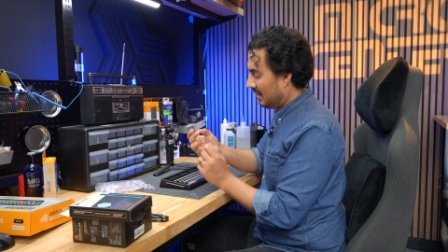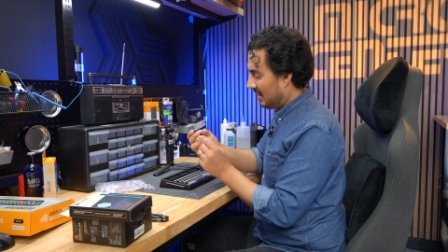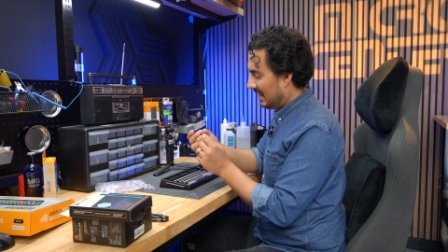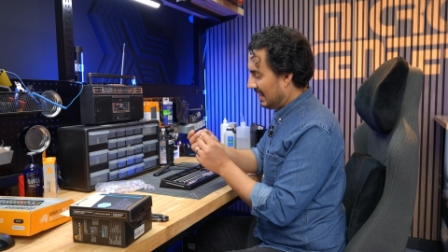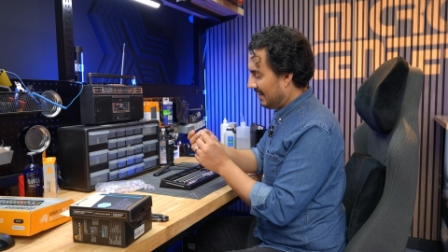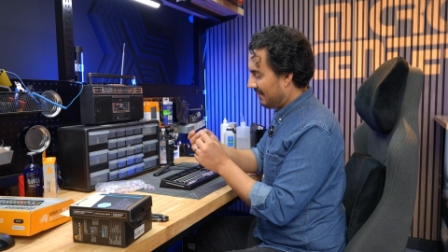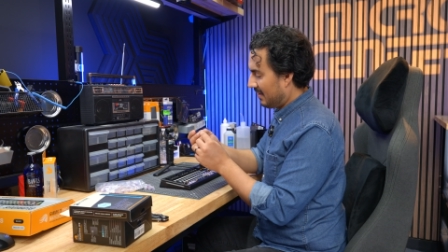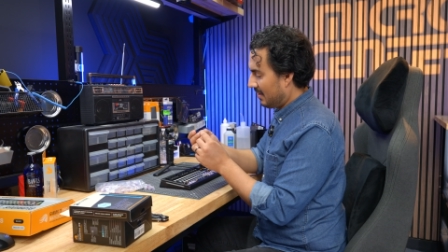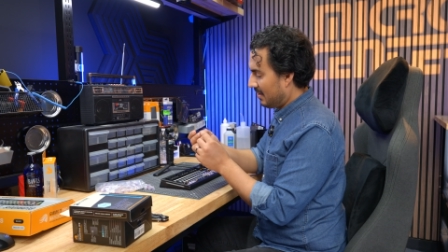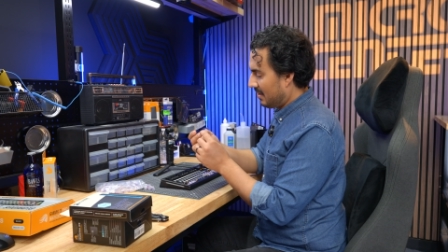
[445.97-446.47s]

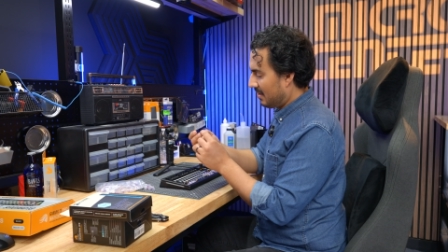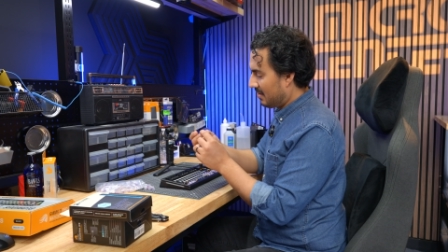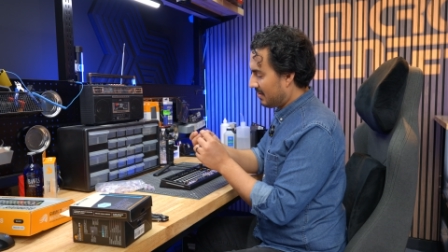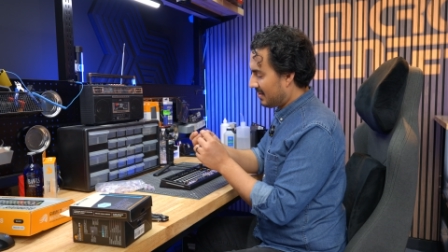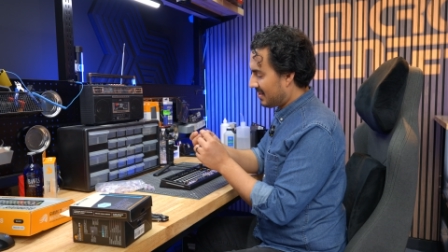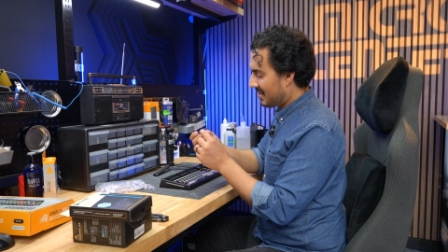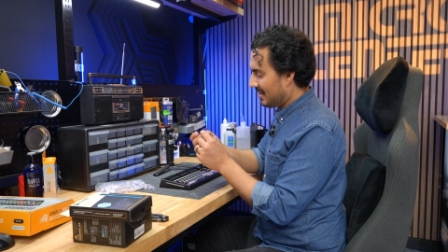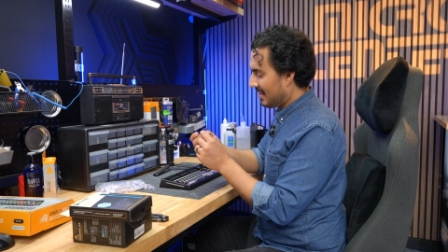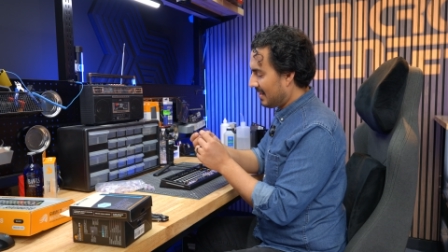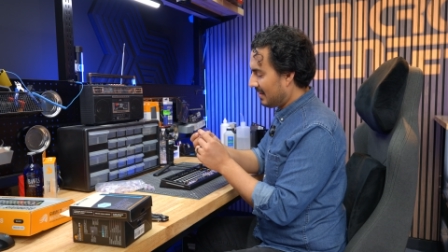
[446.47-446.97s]
If they're
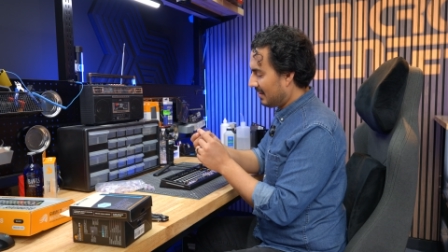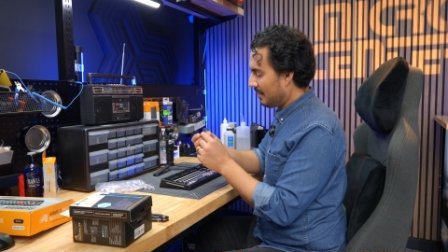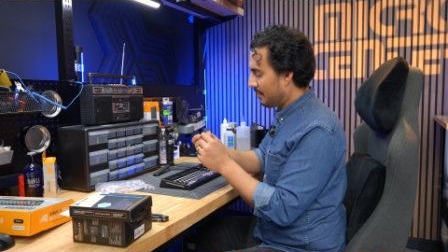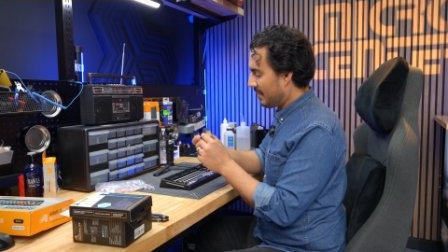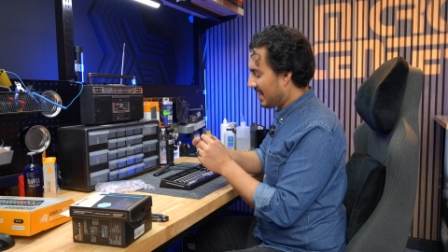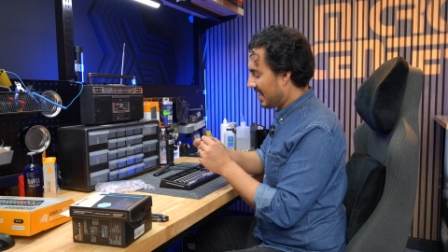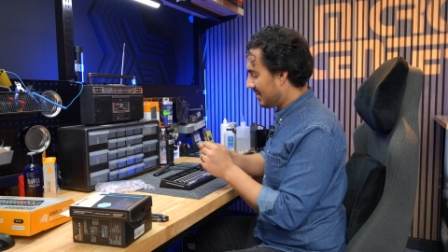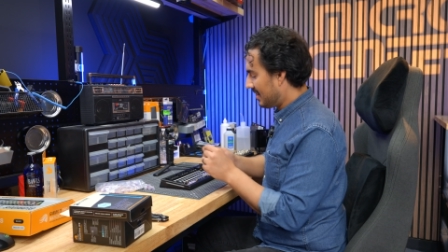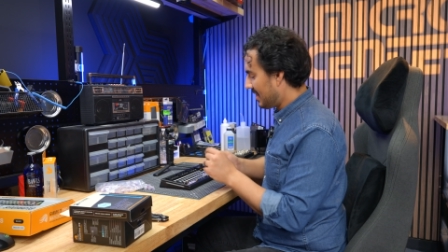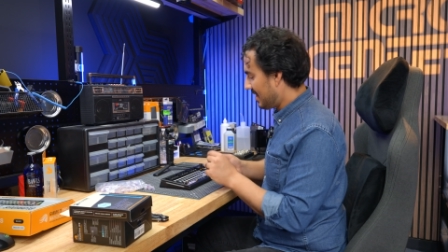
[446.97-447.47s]
slightly
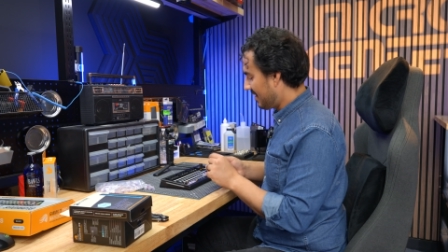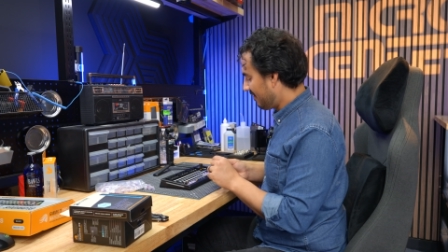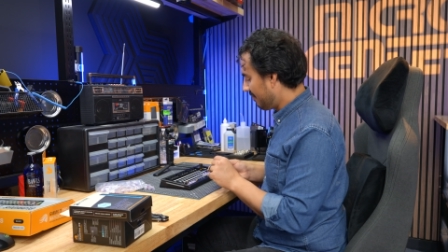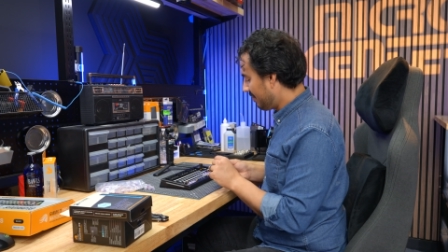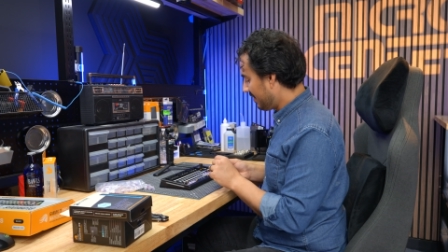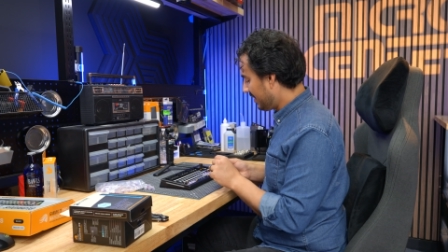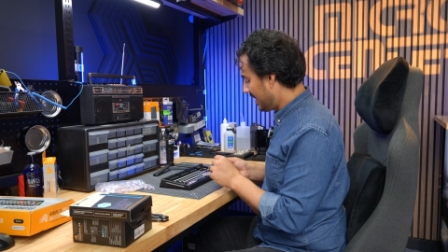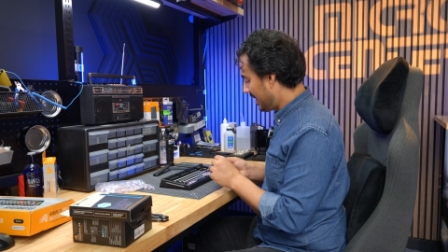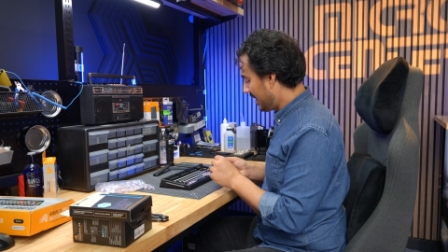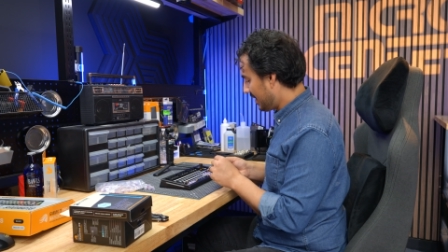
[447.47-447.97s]
bent out of
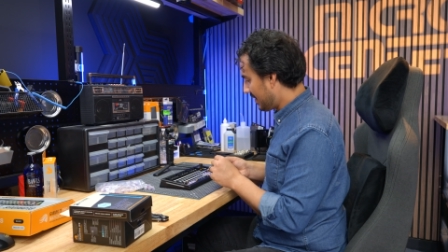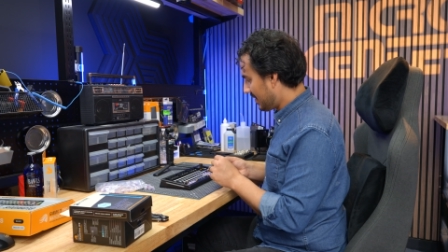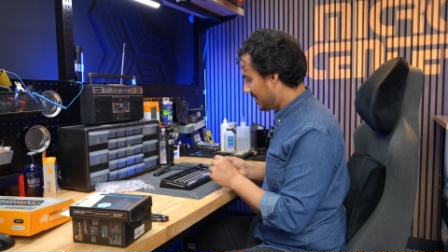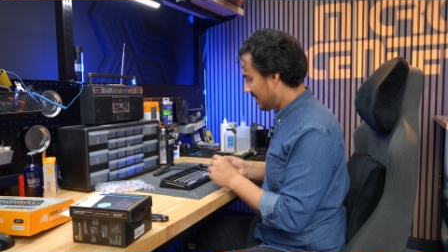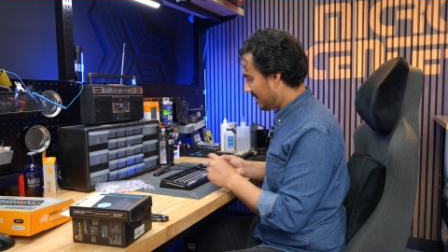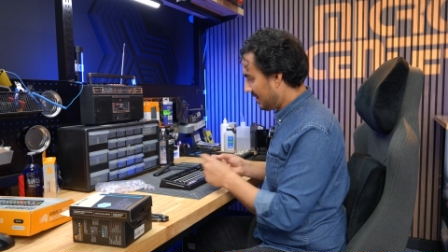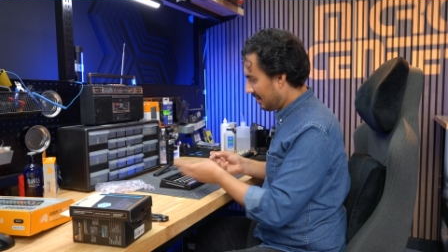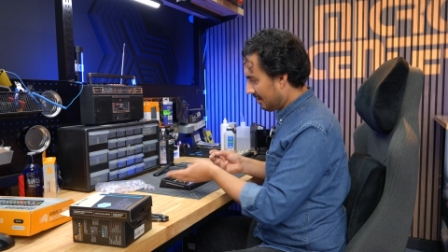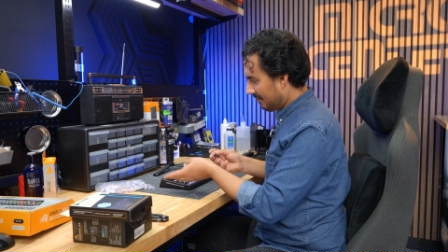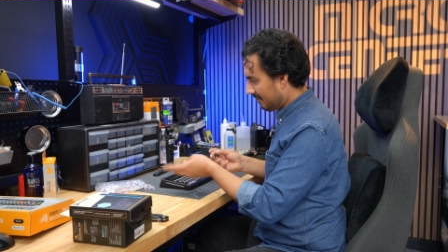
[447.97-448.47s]

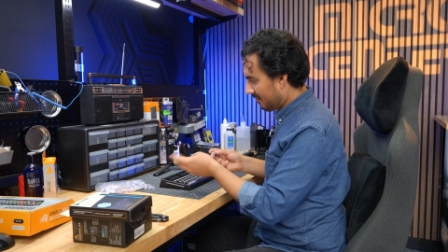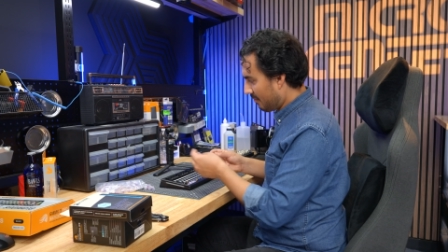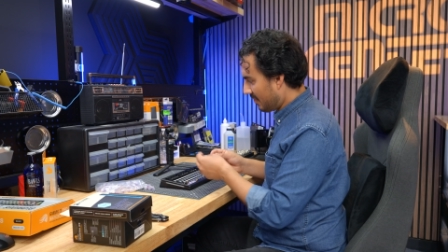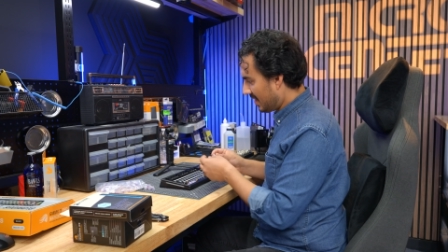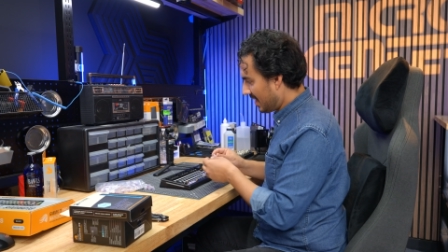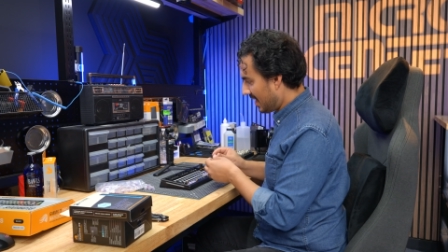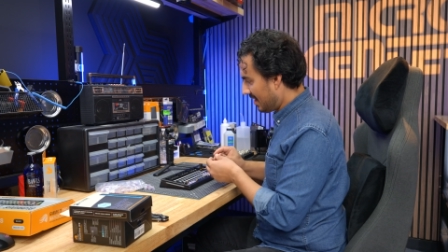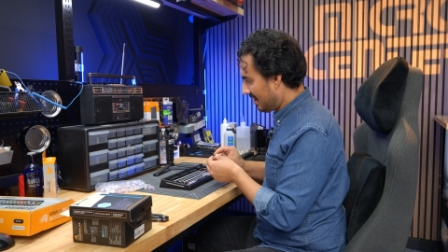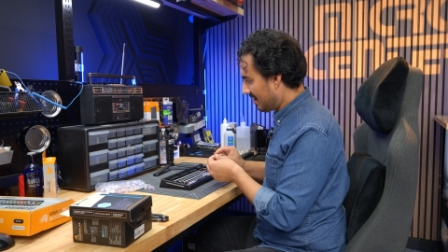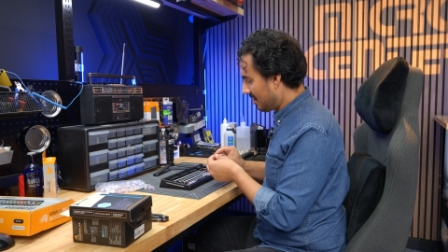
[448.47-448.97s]
place, you know, from
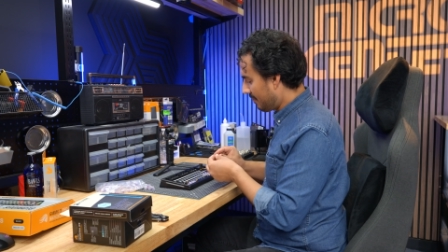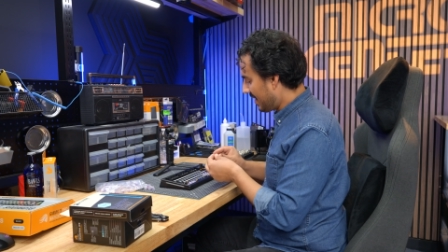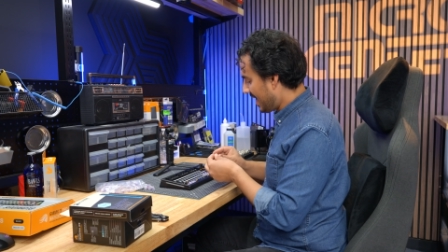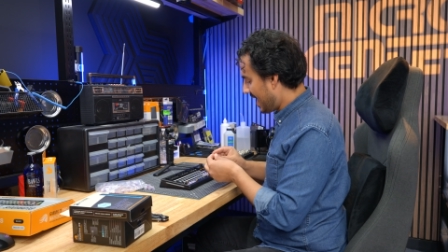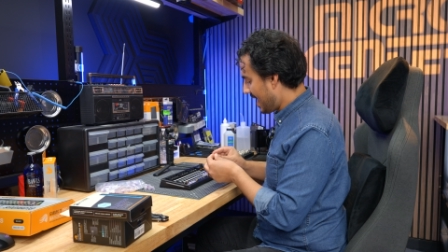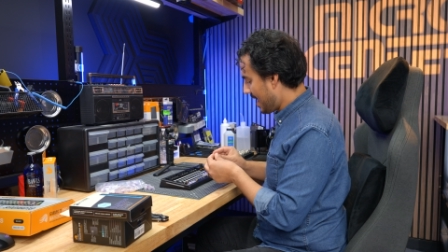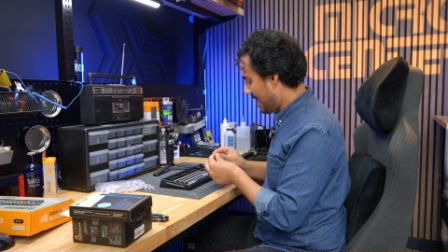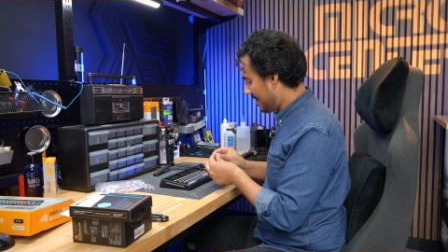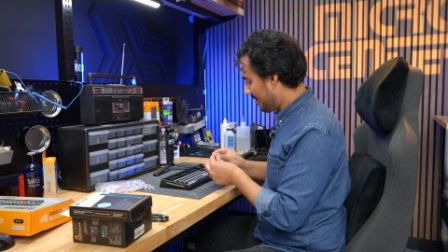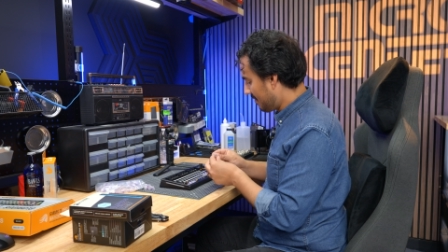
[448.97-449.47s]
being in the
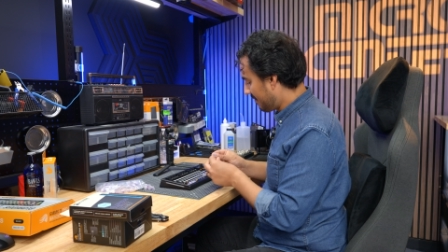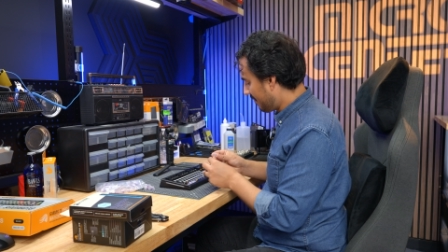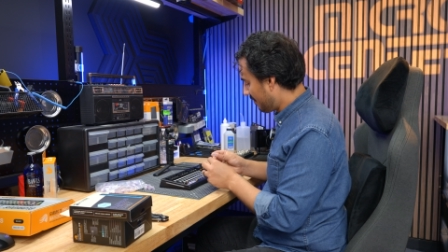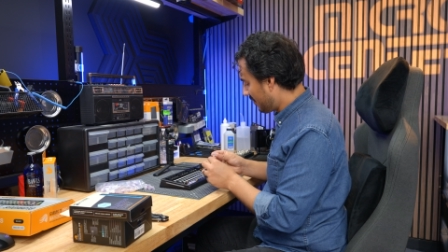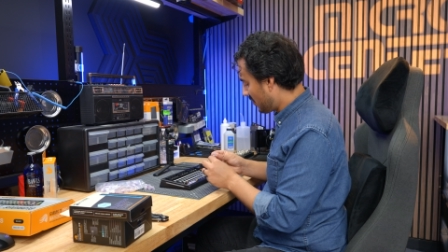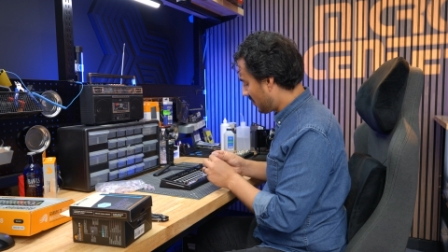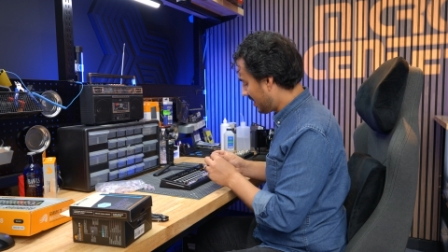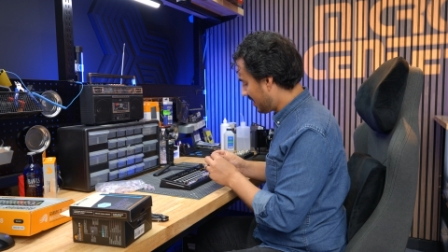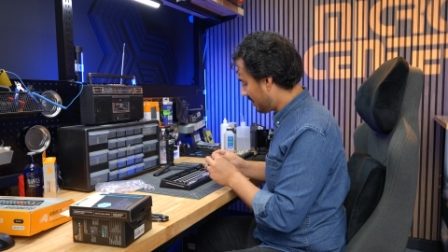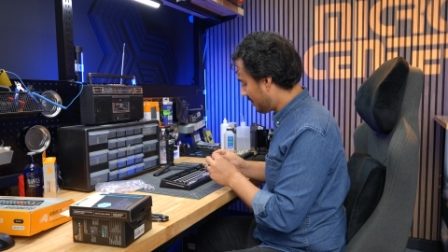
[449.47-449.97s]
bag or from
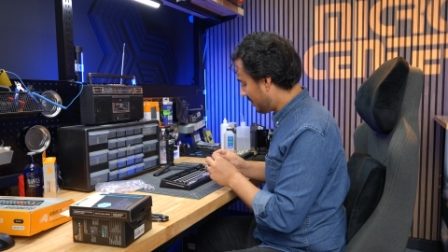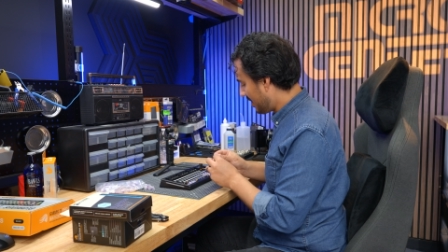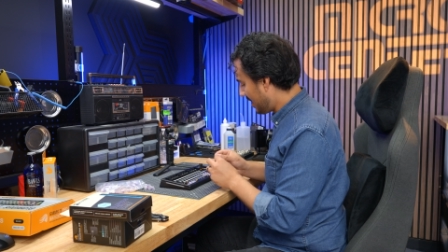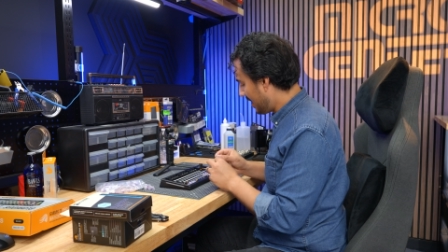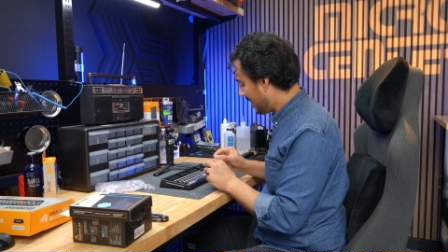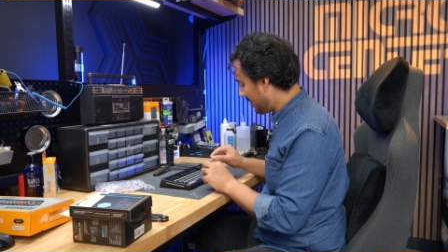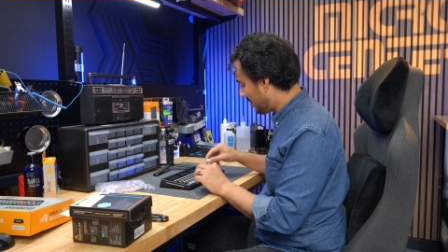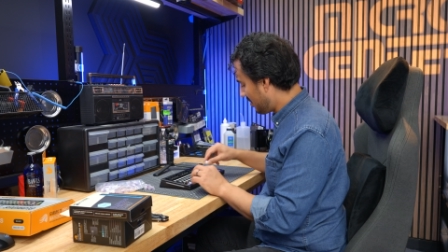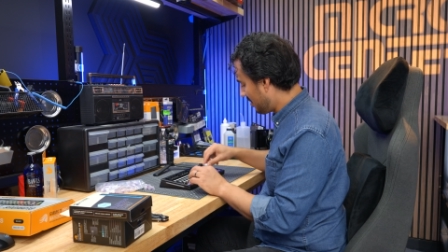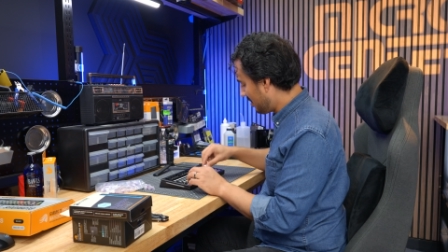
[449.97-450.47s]

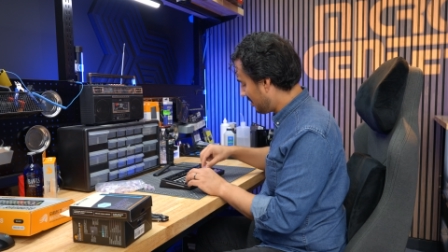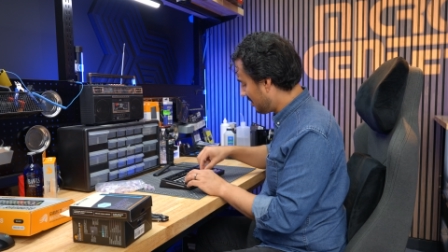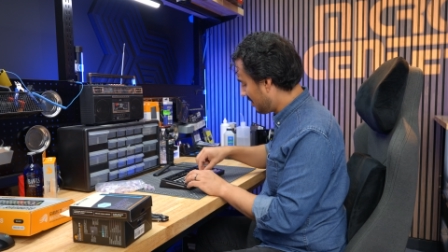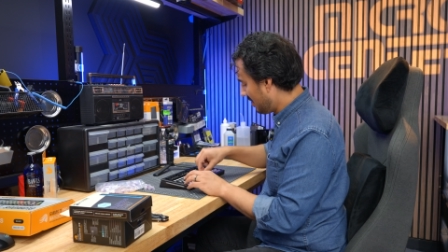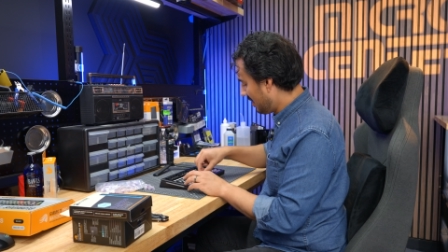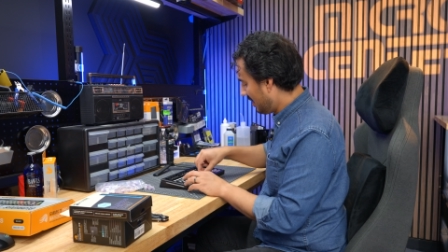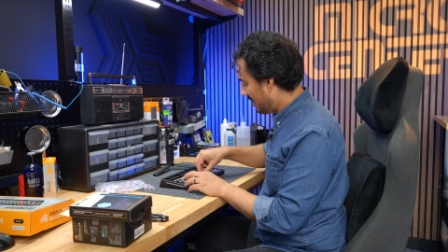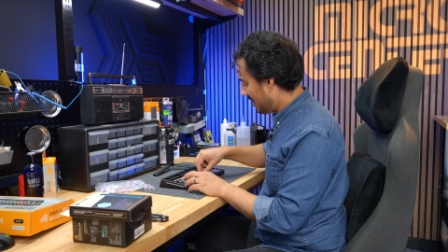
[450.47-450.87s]
transportation,